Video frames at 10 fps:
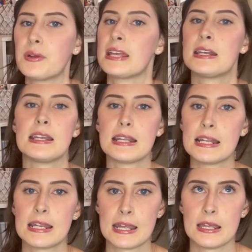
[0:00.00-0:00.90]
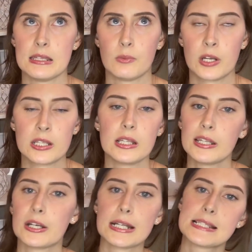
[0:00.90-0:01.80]
in it it is one of the
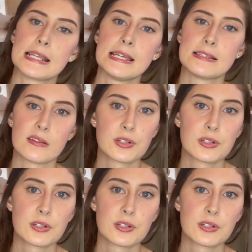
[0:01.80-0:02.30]
lyrics is